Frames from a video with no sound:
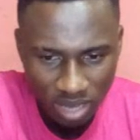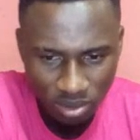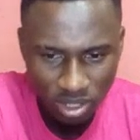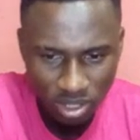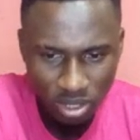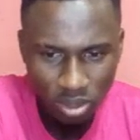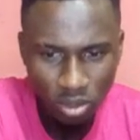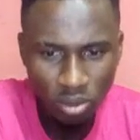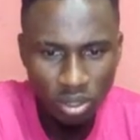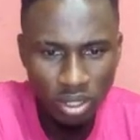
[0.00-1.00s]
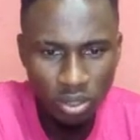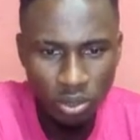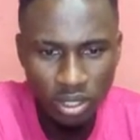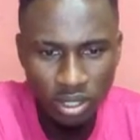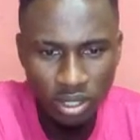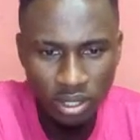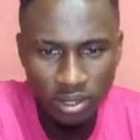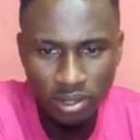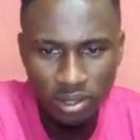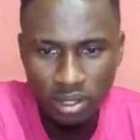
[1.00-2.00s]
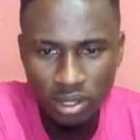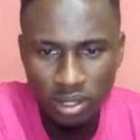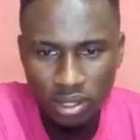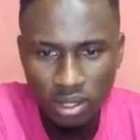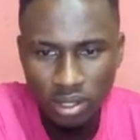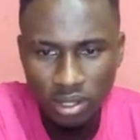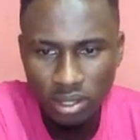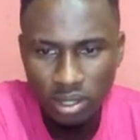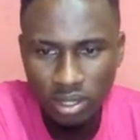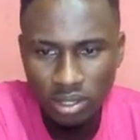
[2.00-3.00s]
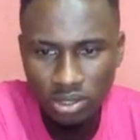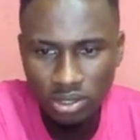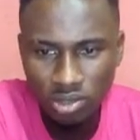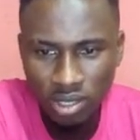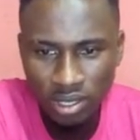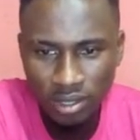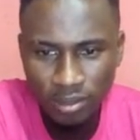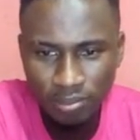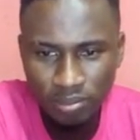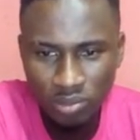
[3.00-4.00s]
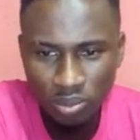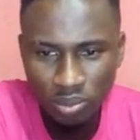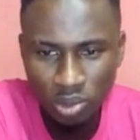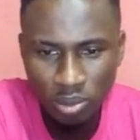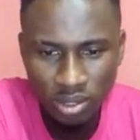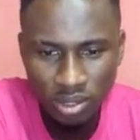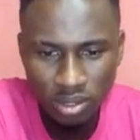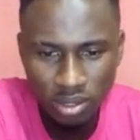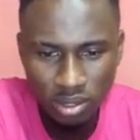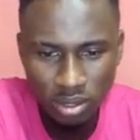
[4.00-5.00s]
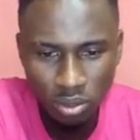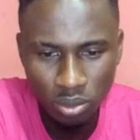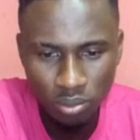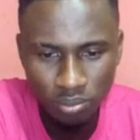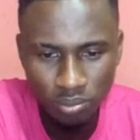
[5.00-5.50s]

I don't see color anywhere here. Let's try properties. No.